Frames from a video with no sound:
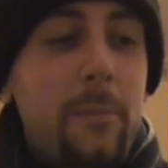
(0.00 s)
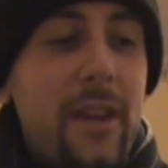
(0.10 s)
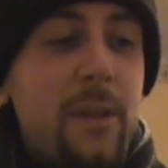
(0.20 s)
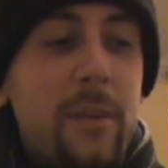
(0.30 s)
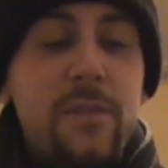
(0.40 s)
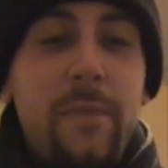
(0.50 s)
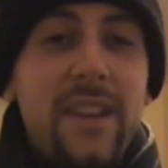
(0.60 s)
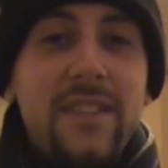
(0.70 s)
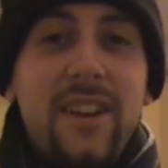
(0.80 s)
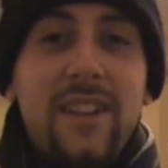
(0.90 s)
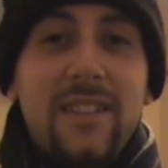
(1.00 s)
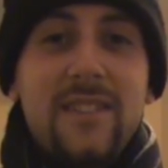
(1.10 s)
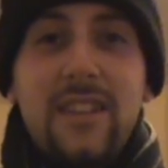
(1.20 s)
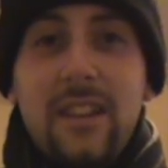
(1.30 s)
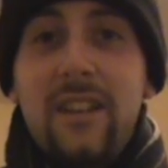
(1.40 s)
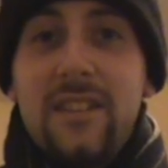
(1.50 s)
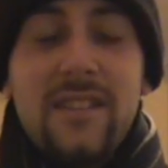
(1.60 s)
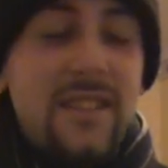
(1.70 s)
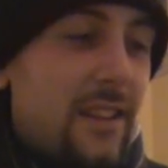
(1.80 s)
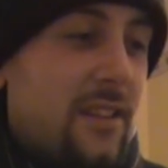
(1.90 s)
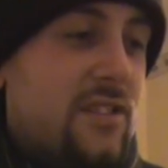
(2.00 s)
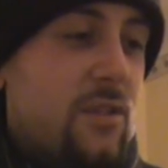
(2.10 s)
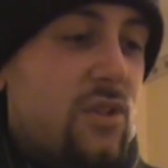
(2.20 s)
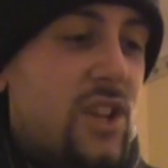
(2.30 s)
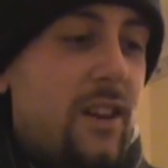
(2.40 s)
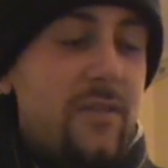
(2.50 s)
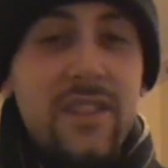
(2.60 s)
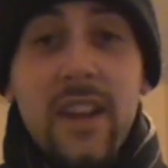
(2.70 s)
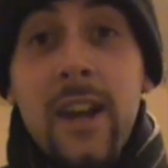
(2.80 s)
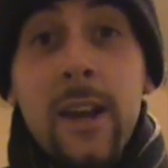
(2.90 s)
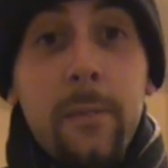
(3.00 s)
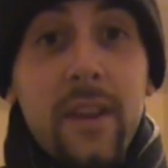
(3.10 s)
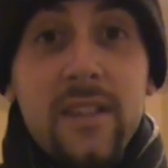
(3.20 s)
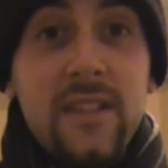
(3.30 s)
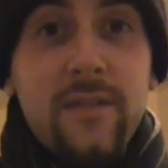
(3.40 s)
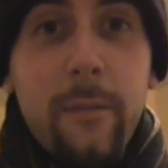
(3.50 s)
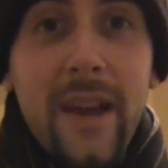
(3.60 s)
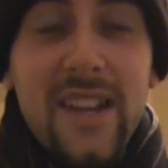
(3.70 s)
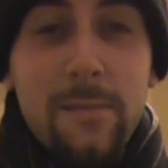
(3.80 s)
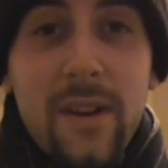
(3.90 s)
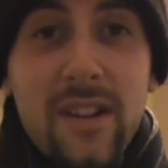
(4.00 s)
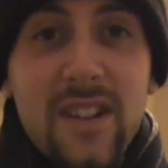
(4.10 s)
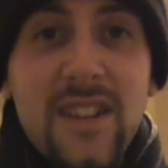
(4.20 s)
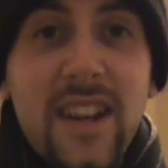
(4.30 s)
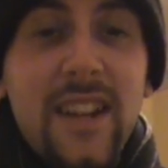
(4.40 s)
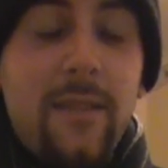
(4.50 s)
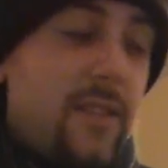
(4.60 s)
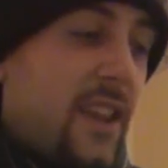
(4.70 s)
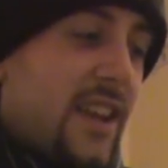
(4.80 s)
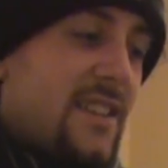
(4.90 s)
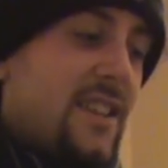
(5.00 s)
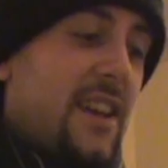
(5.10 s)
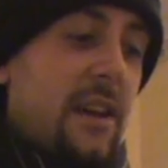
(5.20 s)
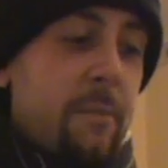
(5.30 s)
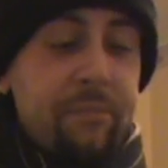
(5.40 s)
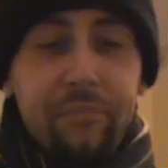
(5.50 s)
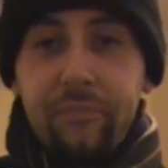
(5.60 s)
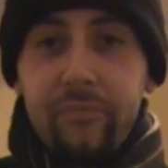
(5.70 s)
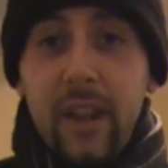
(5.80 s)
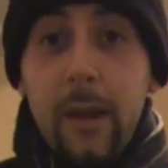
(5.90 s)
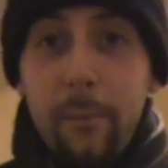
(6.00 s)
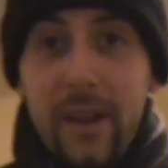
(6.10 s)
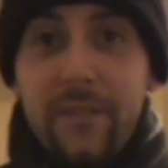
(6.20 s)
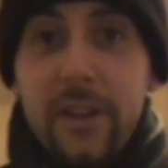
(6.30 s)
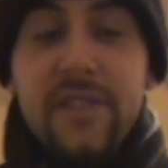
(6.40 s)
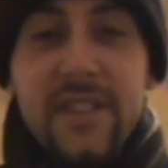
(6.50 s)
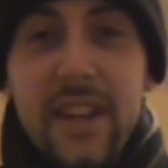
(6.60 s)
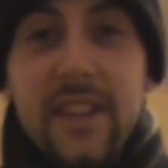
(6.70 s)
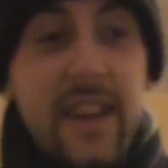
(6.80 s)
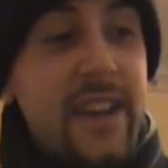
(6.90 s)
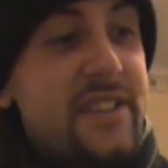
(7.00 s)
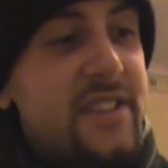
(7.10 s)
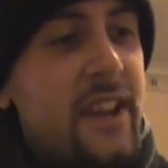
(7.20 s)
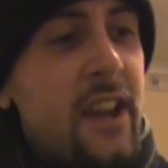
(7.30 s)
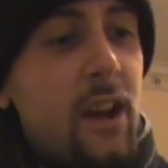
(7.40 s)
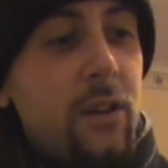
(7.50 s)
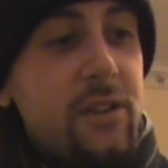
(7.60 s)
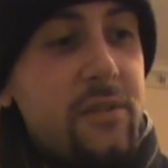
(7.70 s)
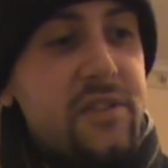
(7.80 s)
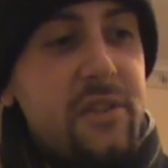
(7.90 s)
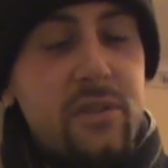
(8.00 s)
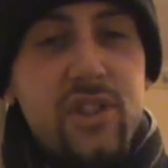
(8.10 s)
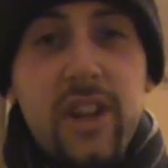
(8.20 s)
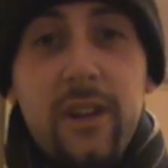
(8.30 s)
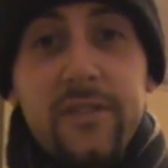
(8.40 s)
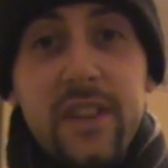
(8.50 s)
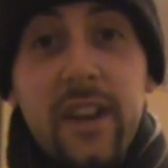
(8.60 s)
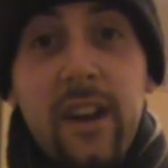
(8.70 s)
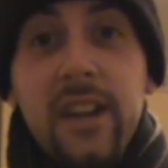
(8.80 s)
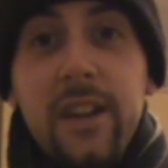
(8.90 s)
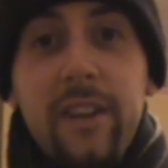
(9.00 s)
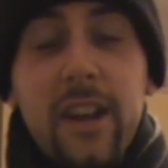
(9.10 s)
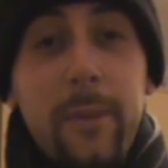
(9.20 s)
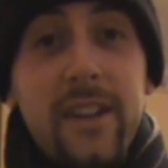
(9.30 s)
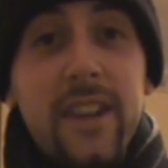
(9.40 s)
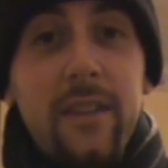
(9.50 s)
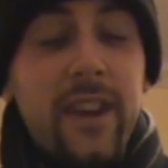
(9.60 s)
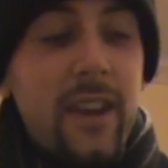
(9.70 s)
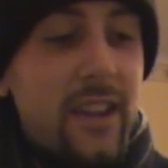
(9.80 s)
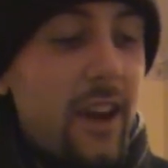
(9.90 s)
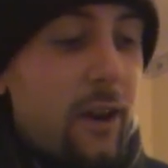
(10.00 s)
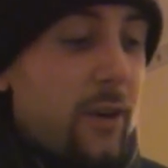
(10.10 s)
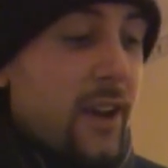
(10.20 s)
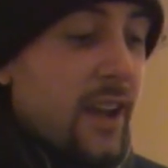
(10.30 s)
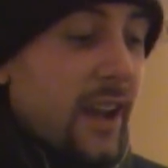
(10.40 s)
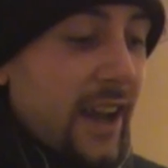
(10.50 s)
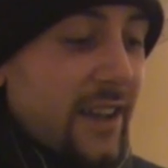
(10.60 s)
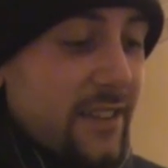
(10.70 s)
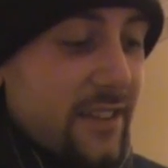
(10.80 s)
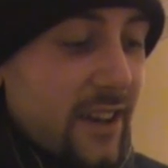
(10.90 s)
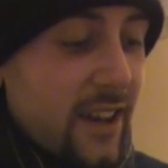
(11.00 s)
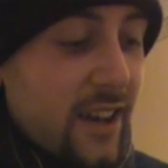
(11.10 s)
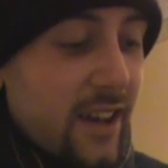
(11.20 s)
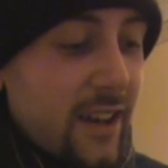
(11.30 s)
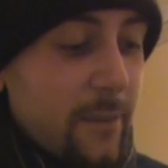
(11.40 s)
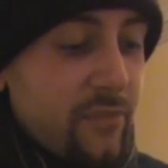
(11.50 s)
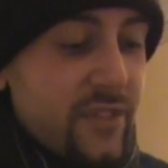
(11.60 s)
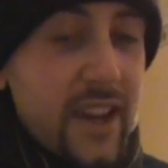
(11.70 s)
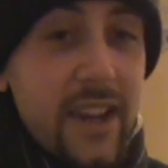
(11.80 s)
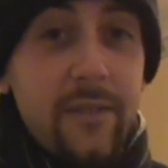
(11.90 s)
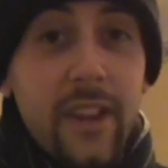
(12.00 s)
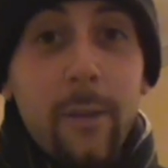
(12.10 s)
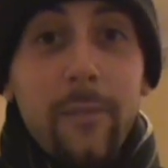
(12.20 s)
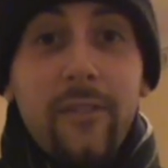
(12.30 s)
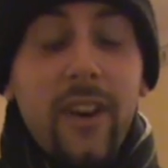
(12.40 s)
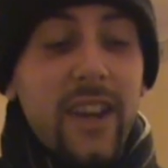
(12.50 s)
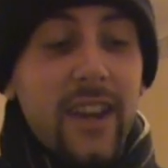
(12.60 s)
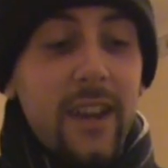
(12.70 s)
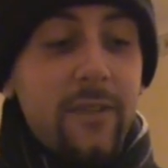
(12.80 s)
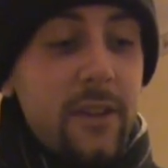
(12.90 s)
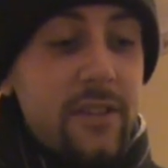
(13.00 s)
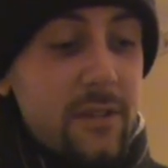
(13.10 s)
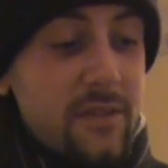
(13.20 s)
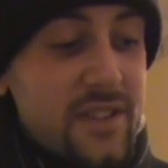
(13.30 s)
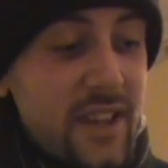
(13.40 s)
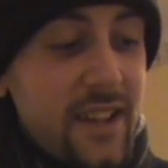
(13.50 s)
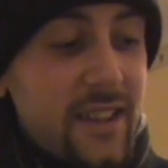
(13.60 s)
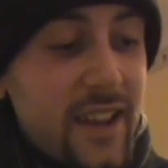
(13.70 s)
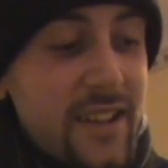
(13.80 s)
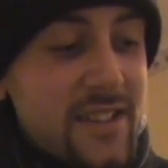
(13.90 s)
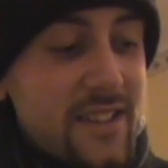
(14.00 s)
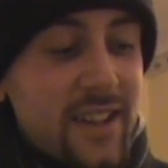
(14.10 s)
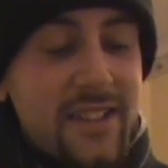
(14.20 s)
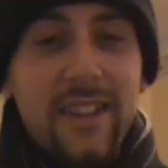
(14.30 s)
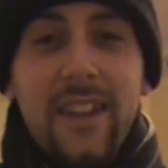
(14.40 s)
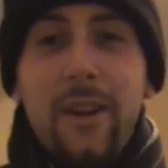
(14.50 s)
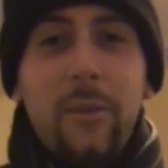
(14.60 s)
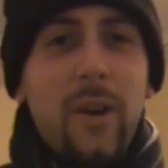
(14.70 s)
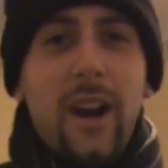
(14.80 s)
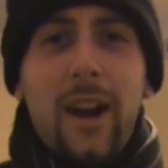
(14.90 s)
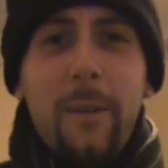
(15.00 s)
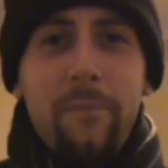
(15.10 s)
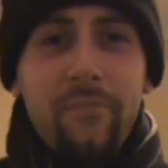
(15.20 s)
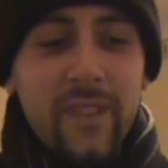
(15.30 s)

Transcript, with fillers: make much better ciders, you know, to sell on store shelves, because it's for mass marketing and everything, isn't it? But if you see this on your store shelves, I highly recommend giving it a go. And uh, Dave, the Urban Viking, if you do see this, because I know, um,